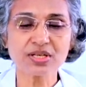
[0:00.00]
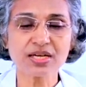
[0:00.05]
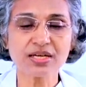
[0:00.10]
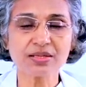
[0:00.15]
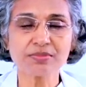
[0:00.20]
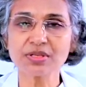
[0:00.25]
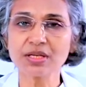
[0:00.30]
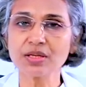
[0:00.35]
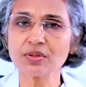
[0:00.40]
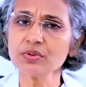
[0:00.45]

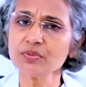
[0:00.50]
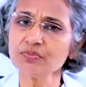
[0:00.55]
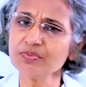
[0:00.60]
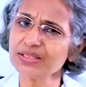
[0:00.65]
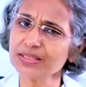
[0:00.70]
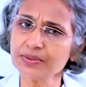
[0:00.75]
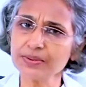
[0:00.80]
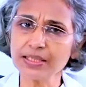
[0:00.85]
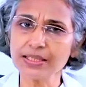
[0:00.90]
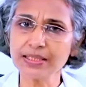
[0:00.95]
came down
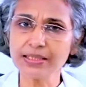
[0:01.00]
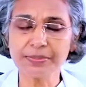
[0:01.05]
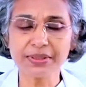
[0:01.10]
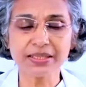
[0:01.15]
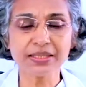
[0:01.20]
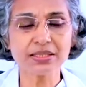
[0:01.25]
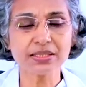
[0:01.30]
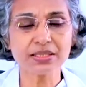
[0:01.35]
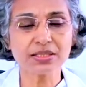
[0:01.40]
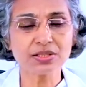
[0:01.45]
without any
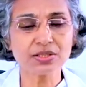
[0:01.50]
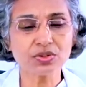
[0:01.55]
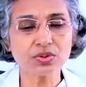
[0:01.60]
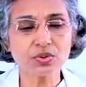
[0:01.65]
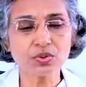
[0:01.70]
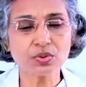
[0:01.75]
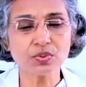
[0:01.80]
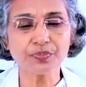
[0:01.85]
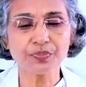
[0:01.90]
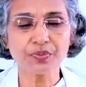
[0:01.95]
medication
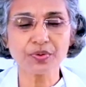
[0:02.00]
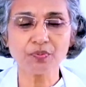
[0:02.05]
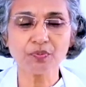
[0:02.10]
to